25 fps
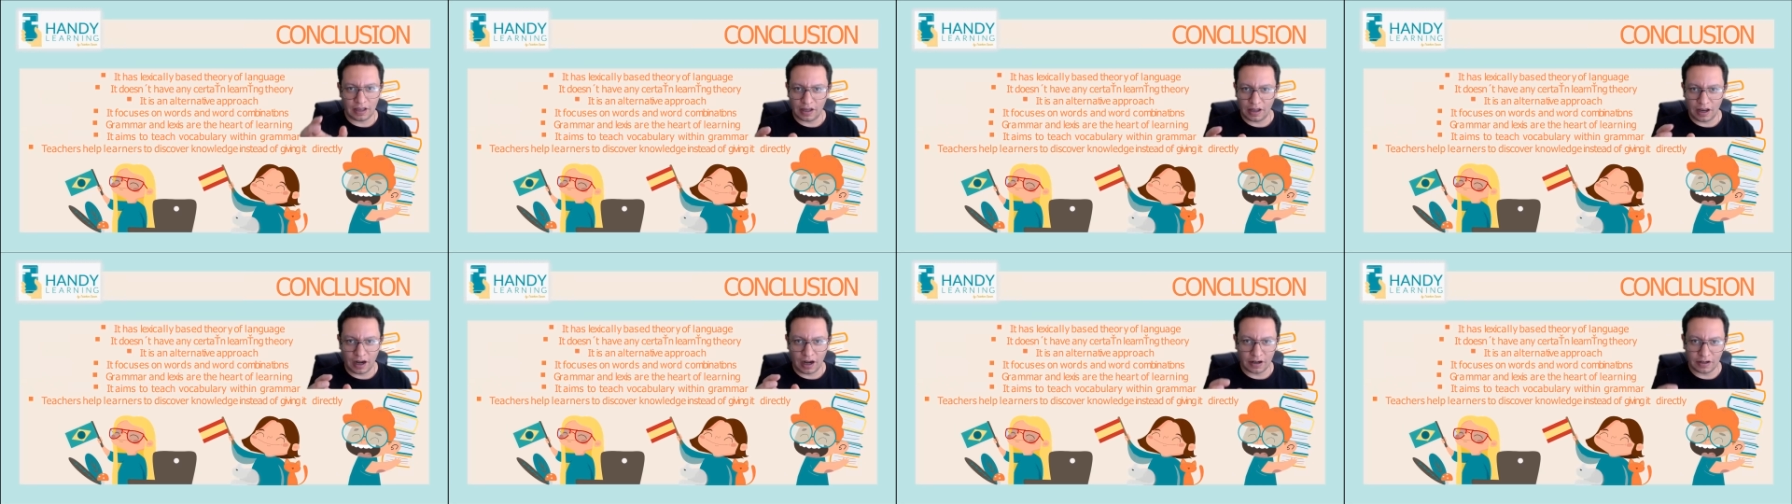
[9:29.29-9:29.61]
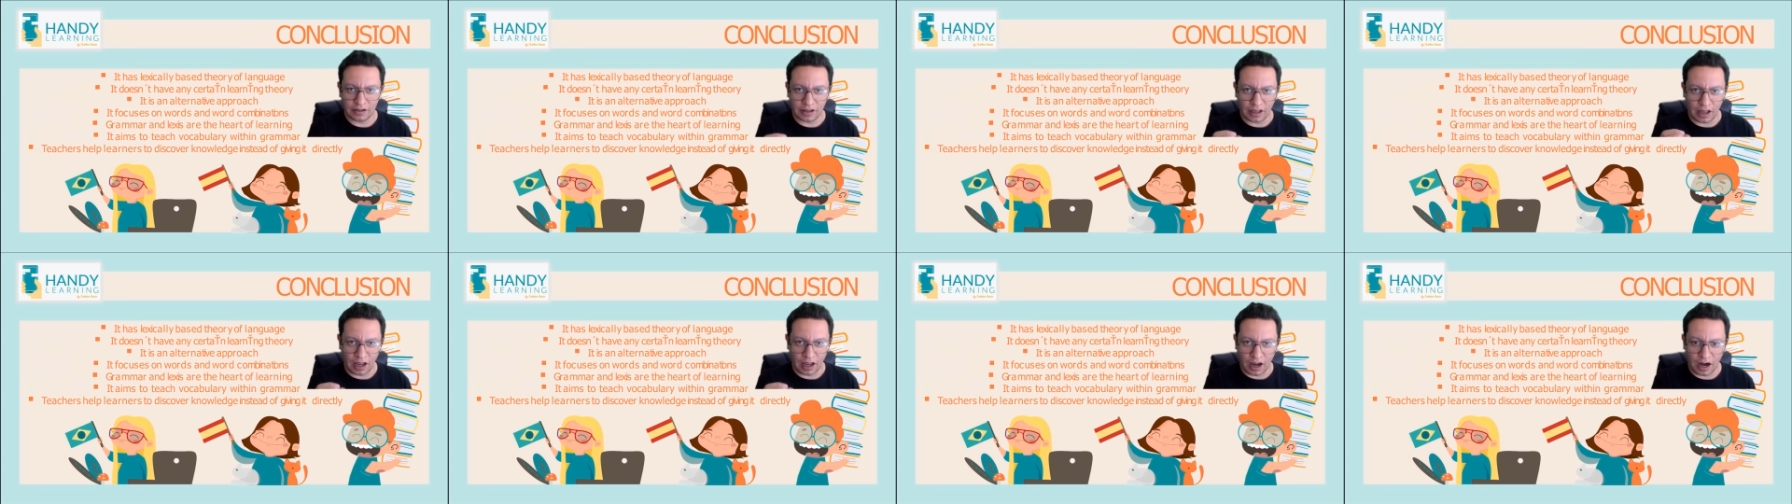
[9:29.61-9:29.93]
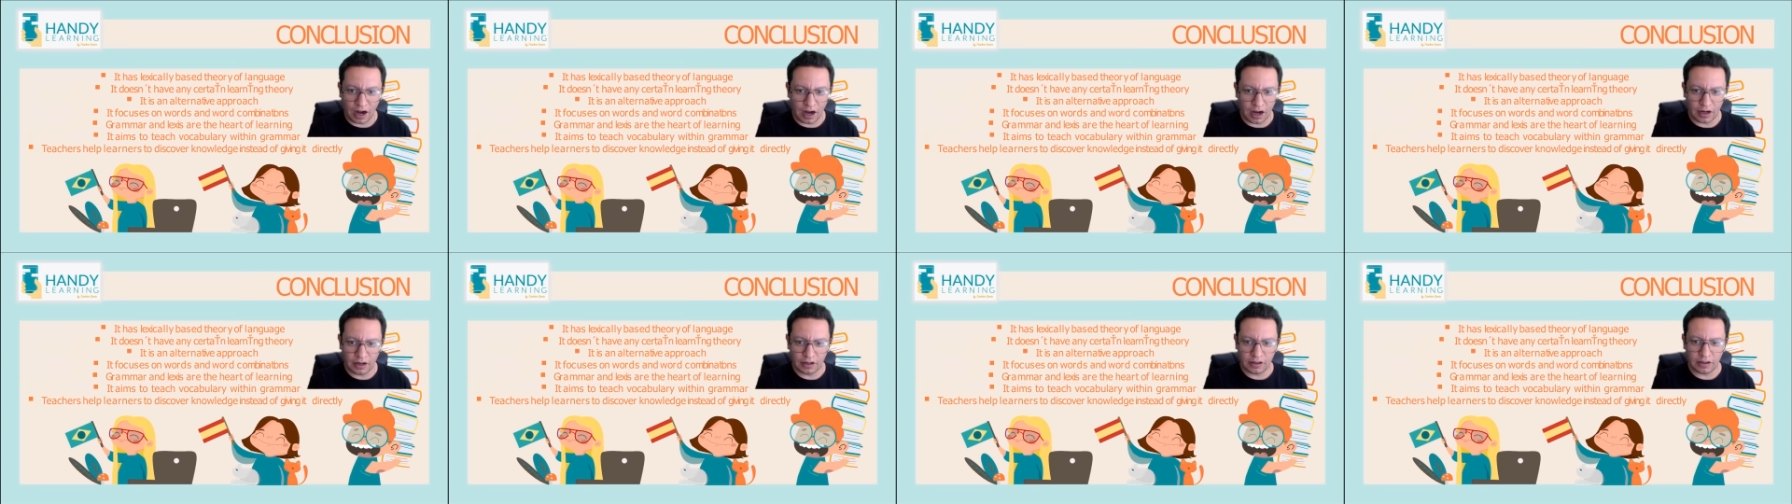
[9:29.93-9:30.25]
are the
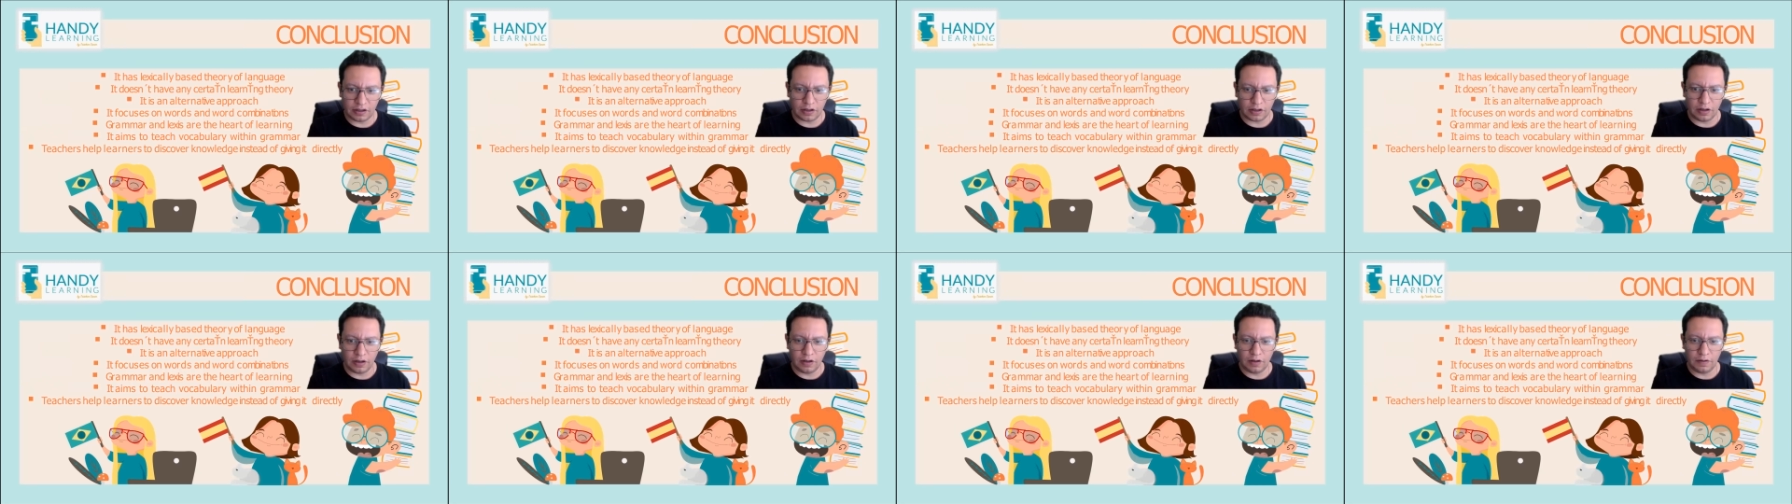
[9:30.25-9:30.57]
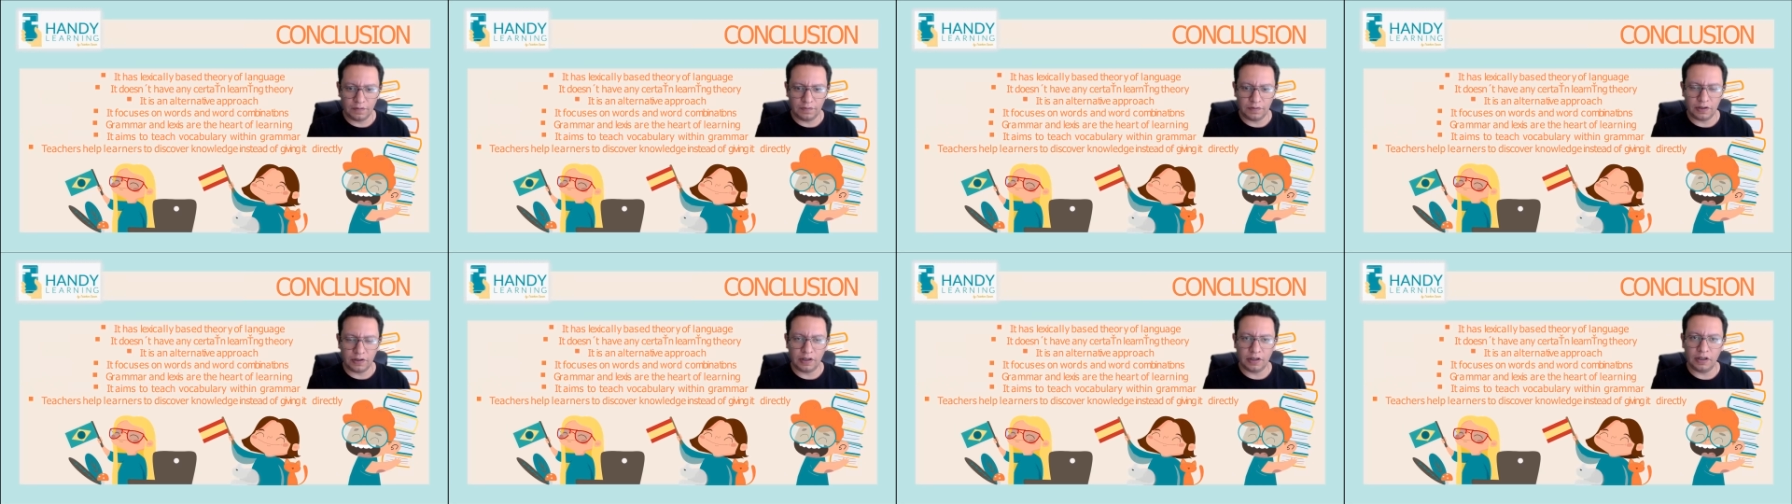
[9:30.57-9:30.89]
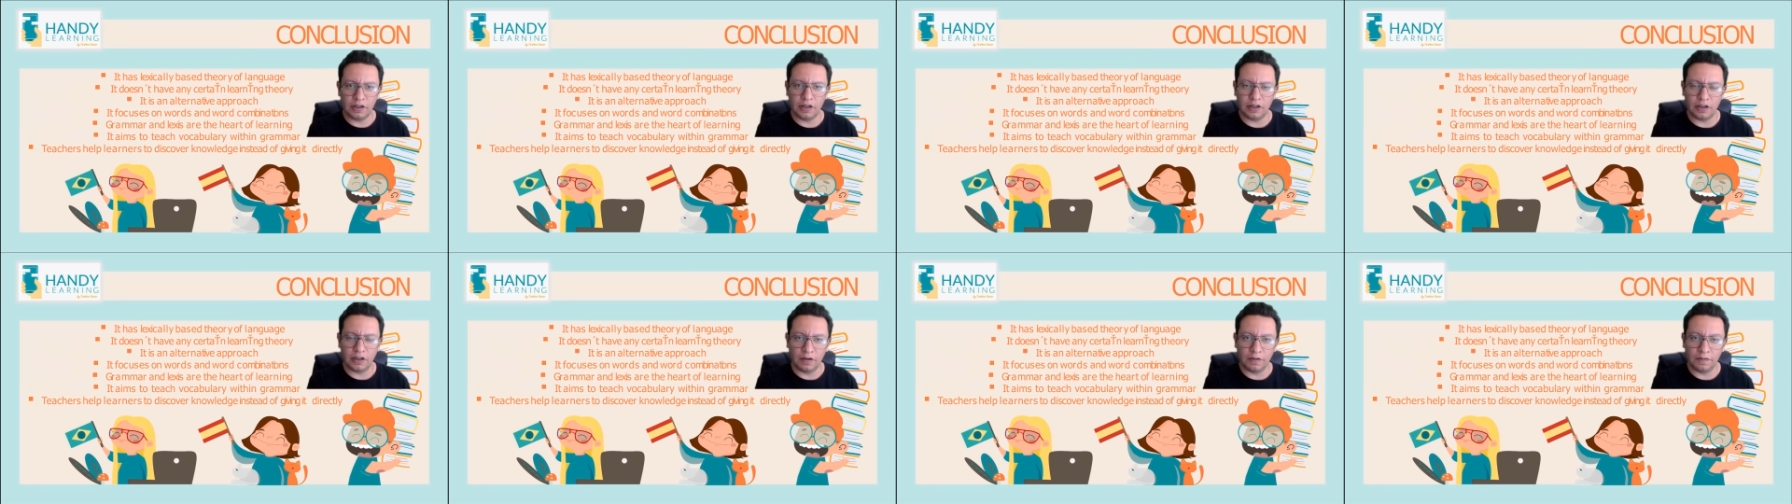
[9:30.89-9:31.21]
heart
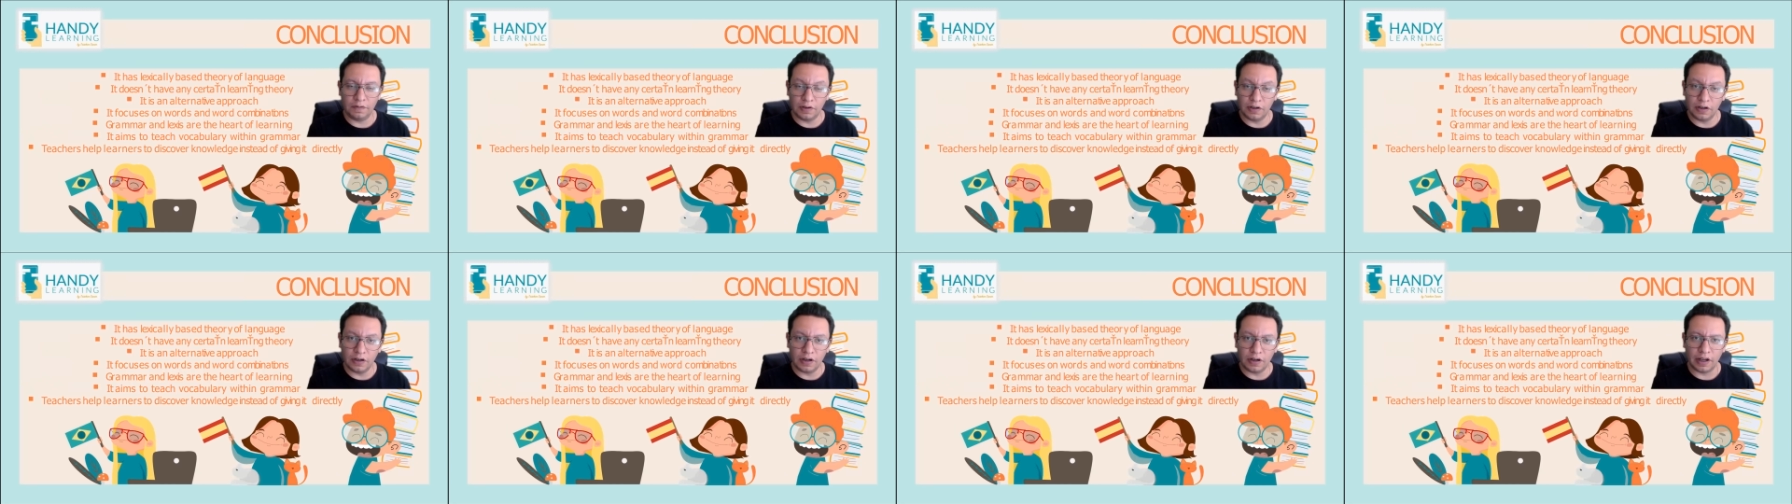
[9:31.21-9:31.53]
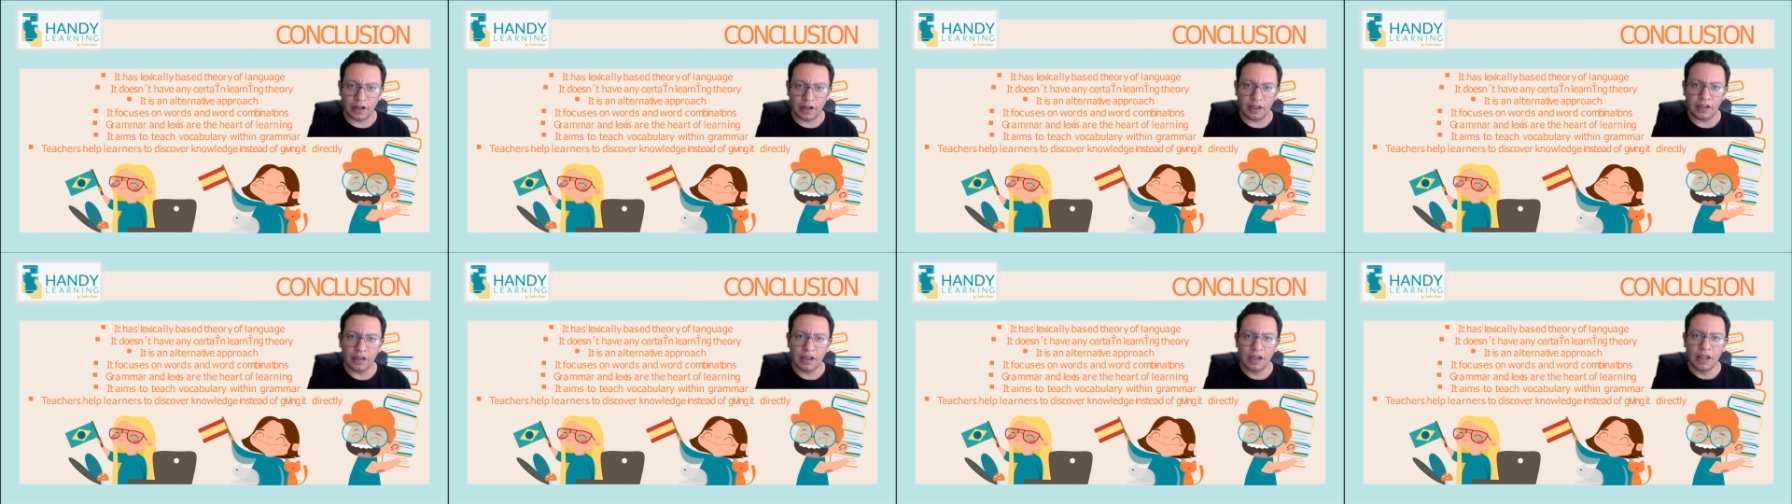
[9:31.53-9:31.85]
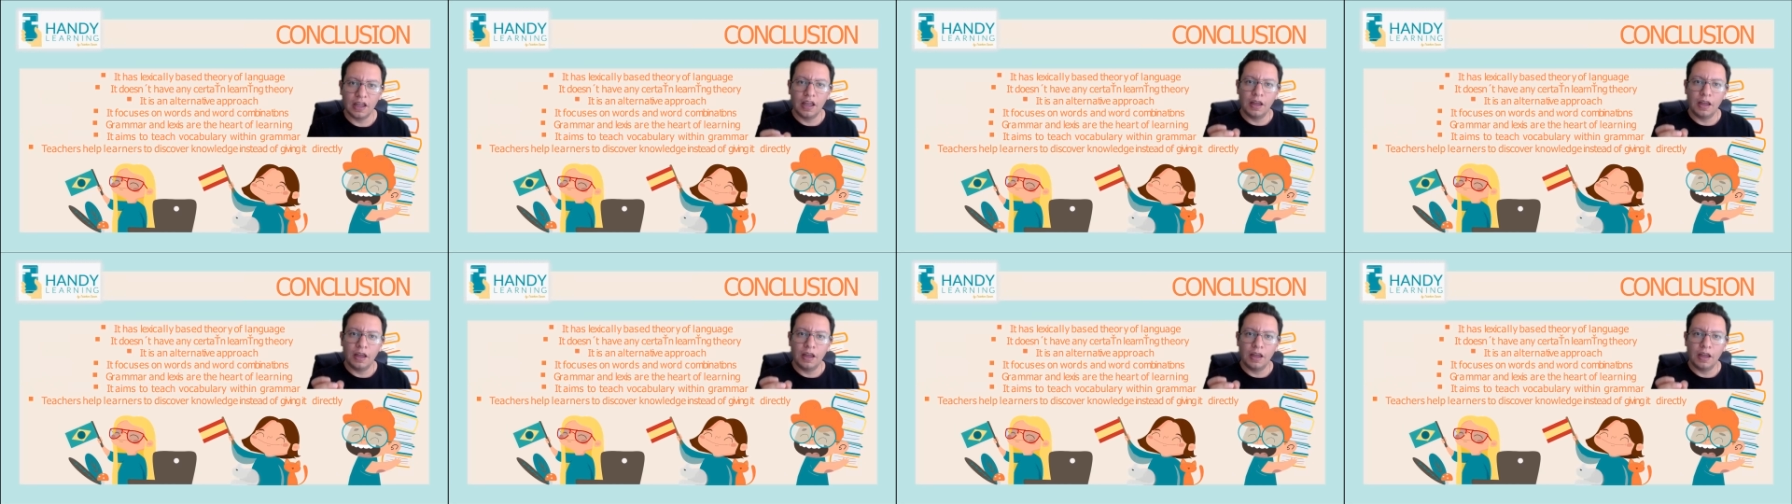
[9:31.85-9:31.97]
of learning,